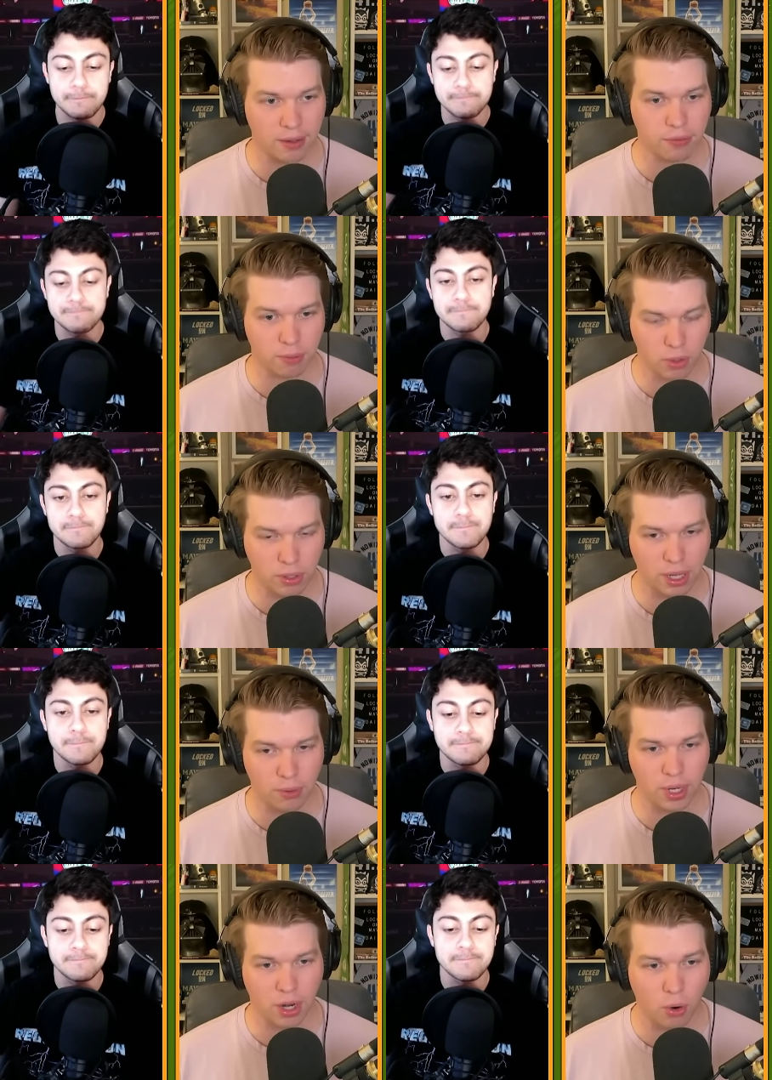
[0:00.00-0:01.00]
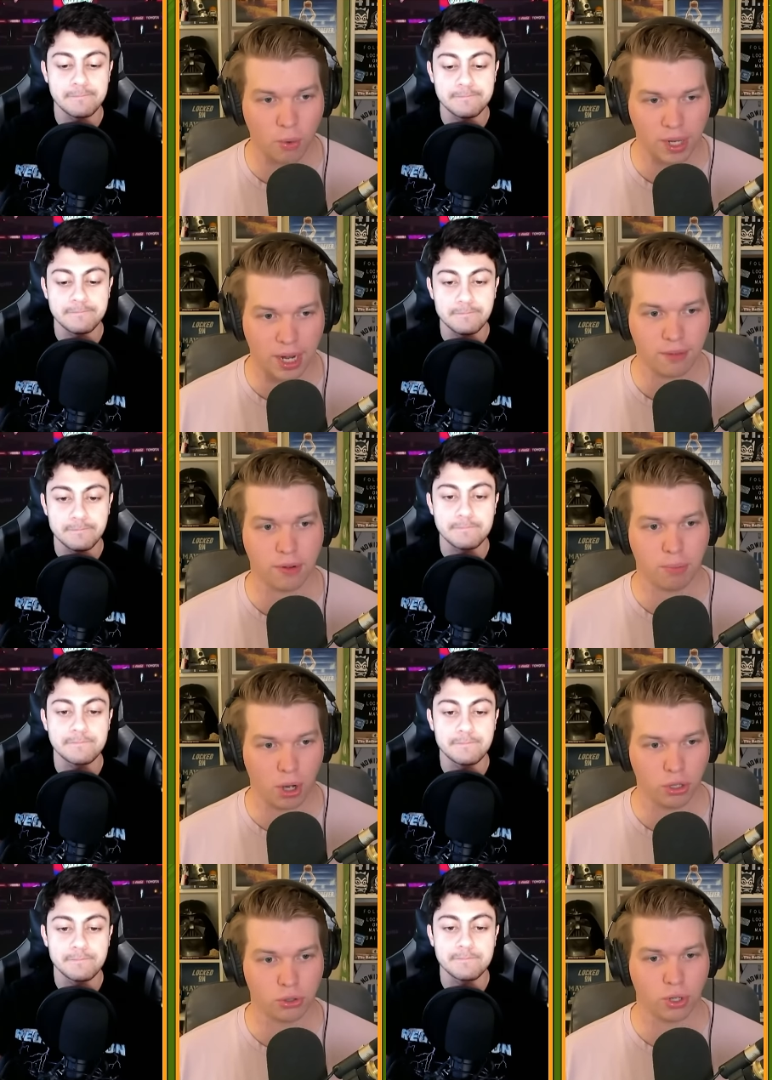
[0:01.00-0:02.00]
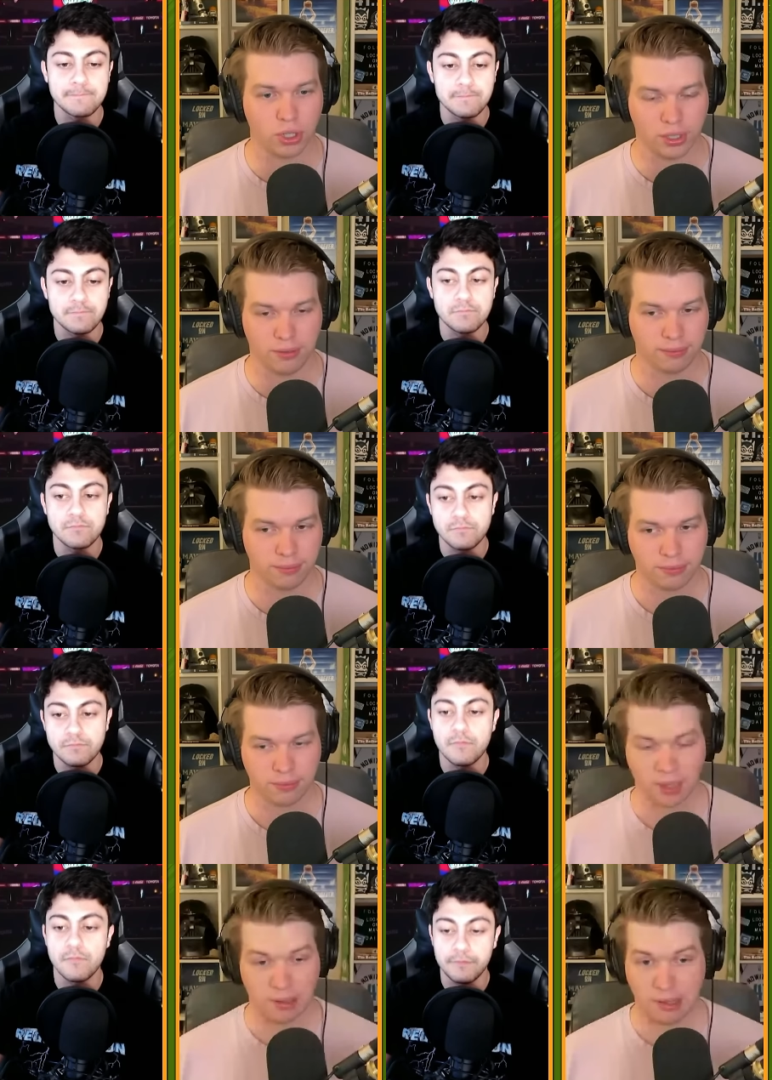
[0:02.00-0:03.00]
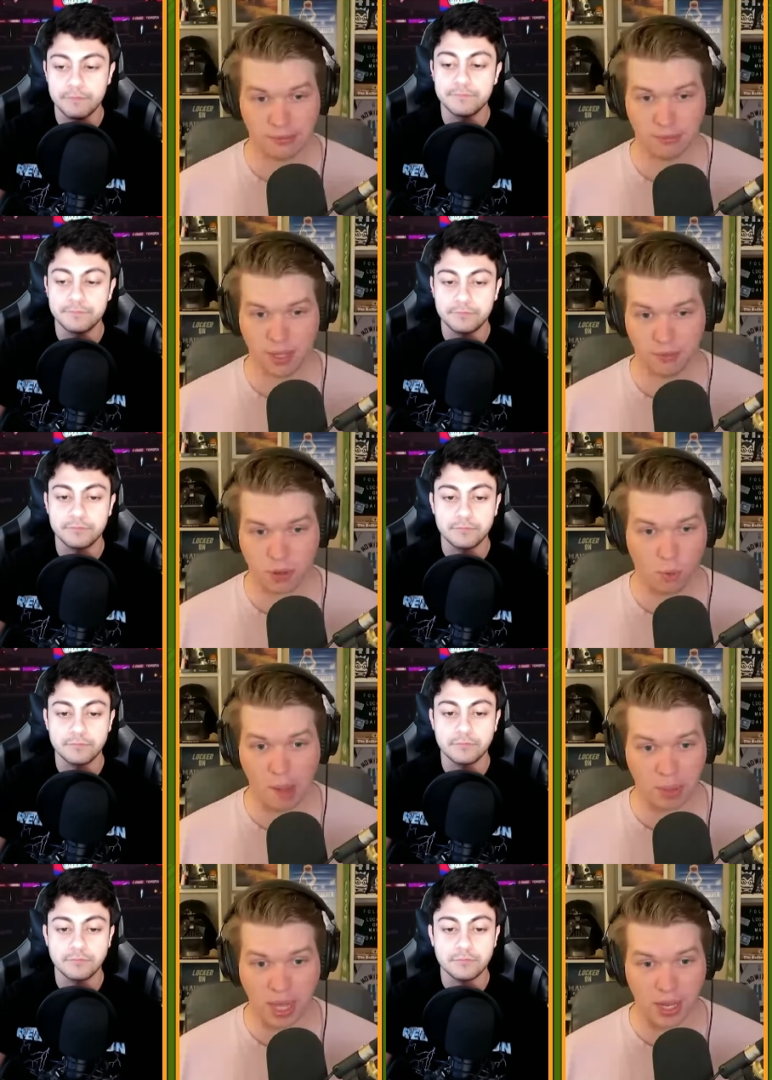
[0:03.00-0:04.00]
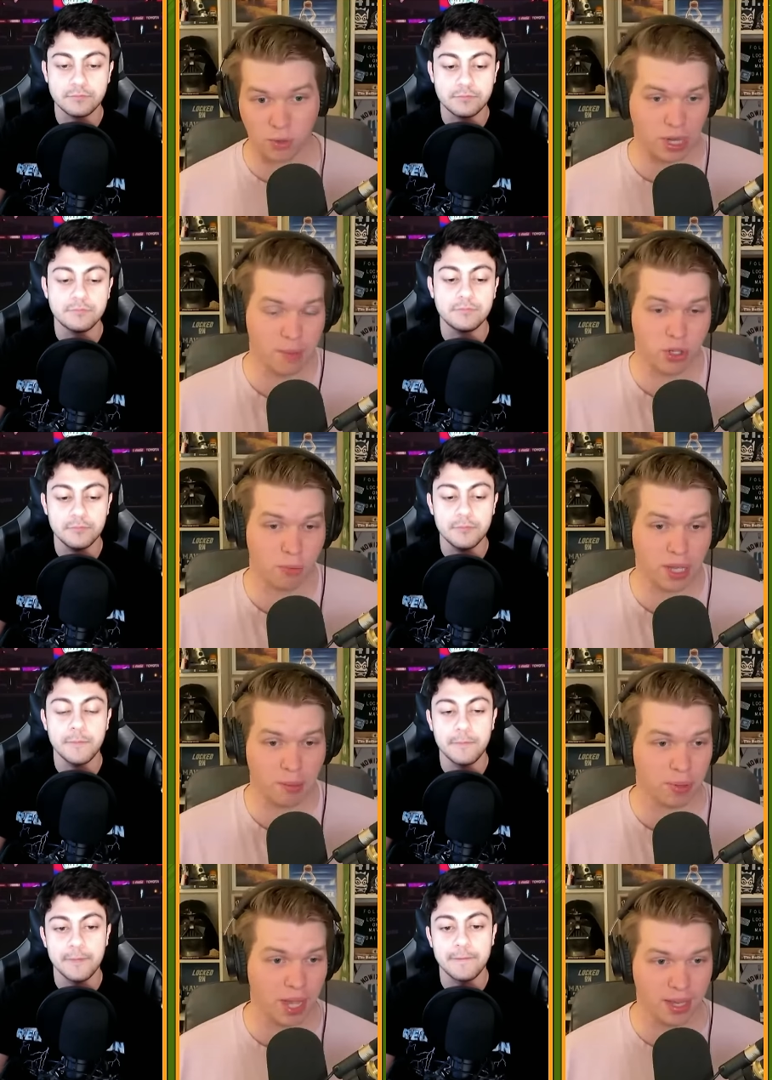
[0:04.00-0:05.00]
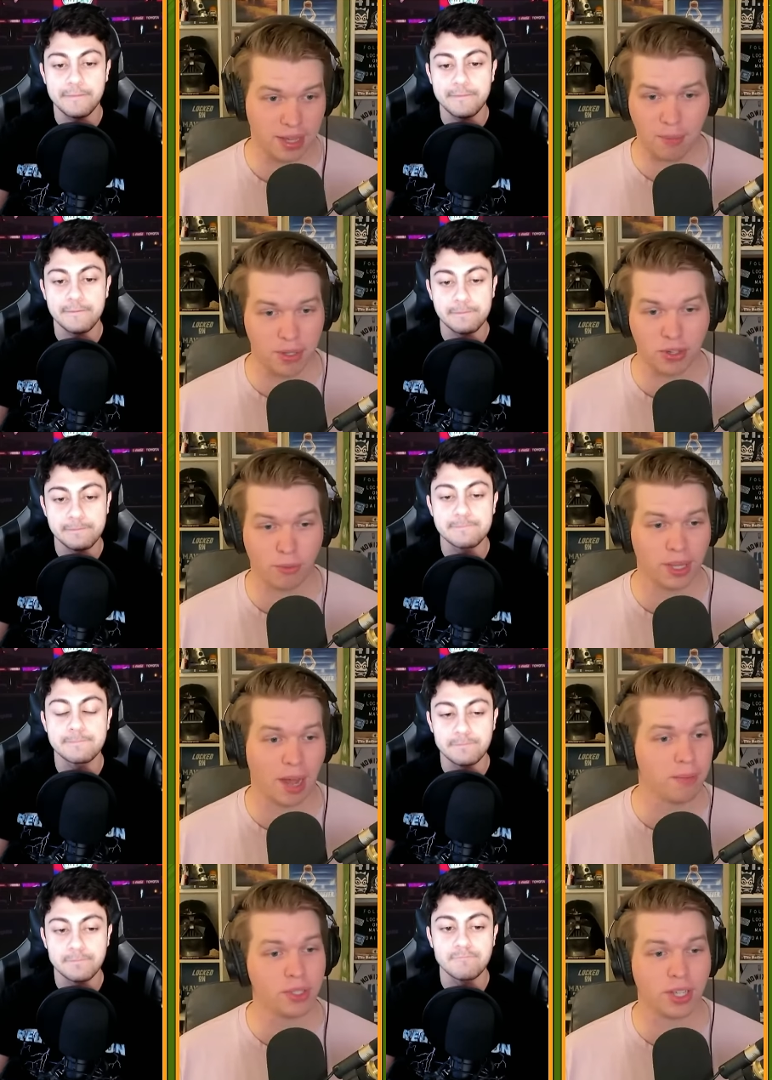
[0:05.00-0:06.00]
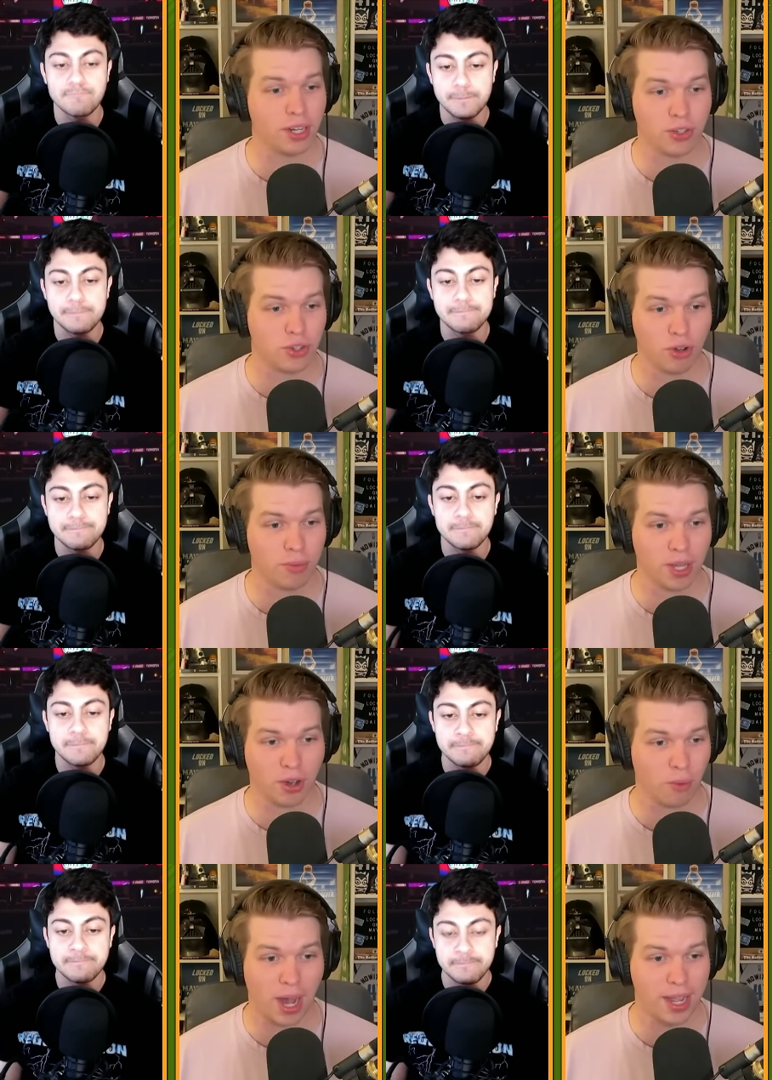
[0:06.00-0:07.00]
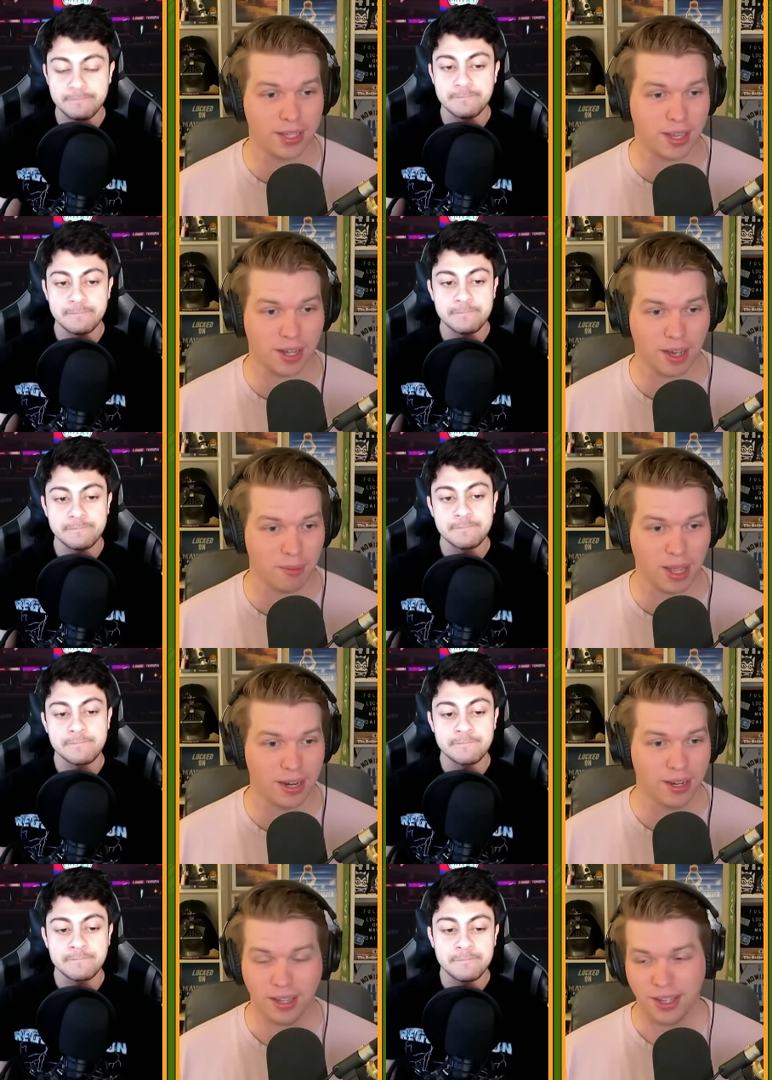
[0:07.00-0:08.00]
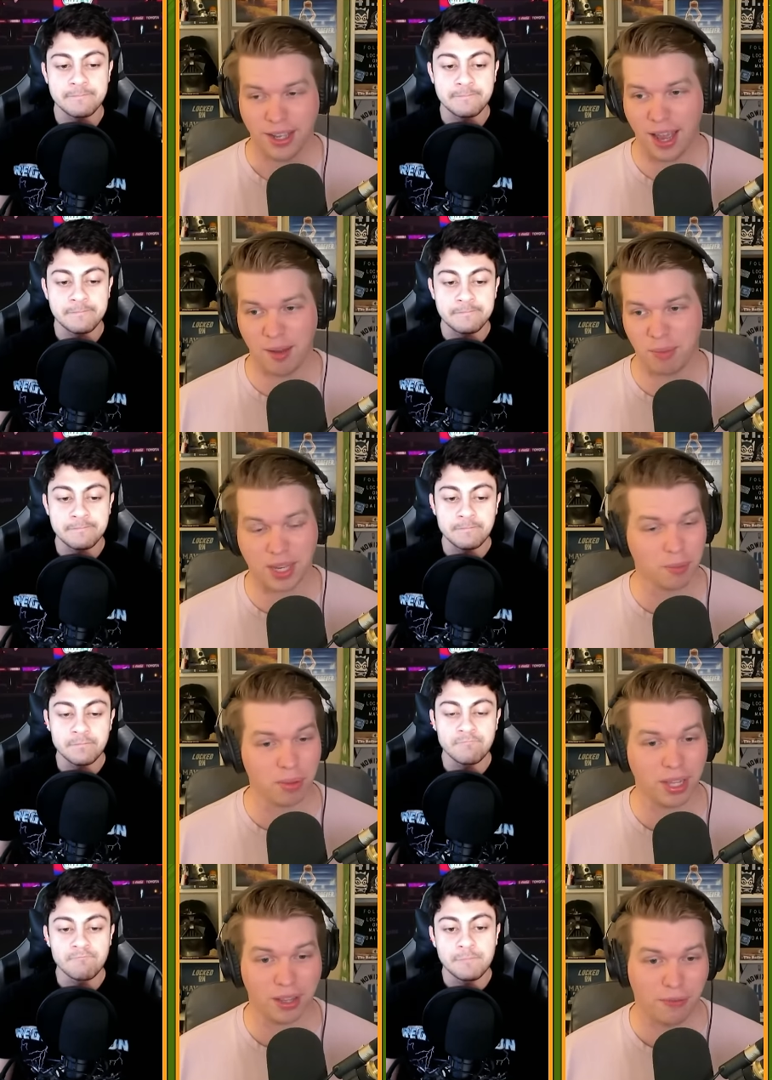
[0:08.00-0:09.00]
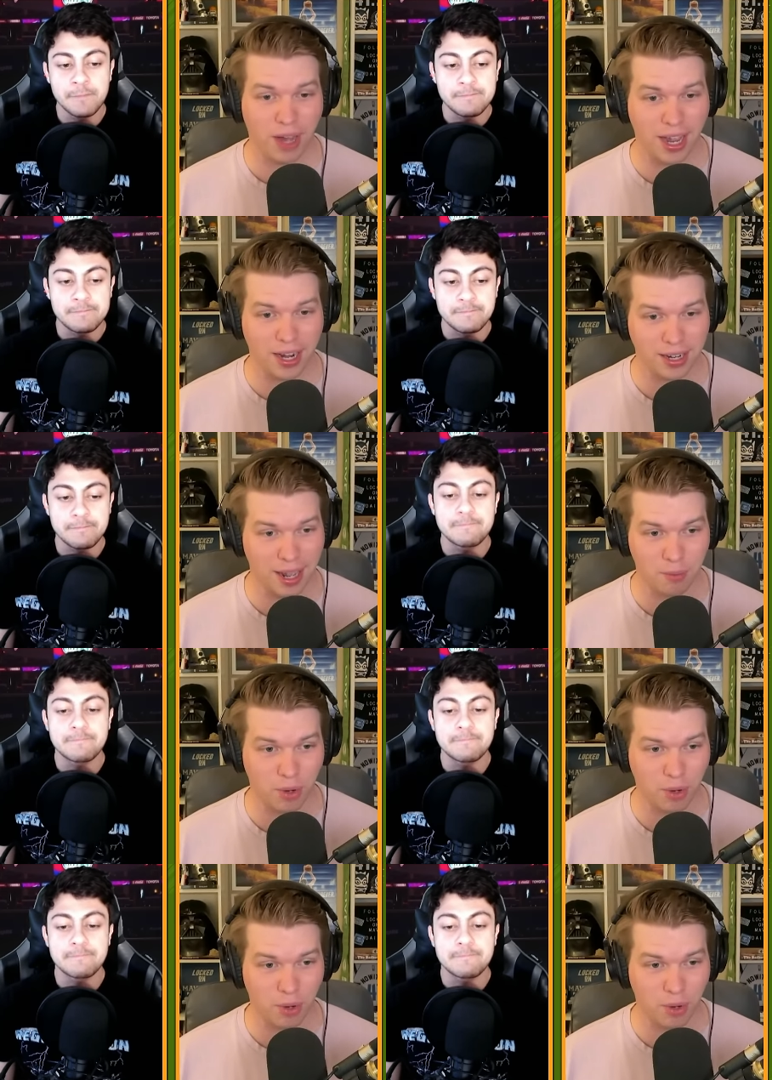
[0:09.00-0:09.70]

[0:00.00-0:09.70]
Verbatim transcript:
Speaker 1: from Luka. We know what we're getting from Paul George, and if Kawhi plays, which I'm assuming he plays, I'm assuming I'm just gonna assume that Kawhi is gonna come in and be completely fine in Game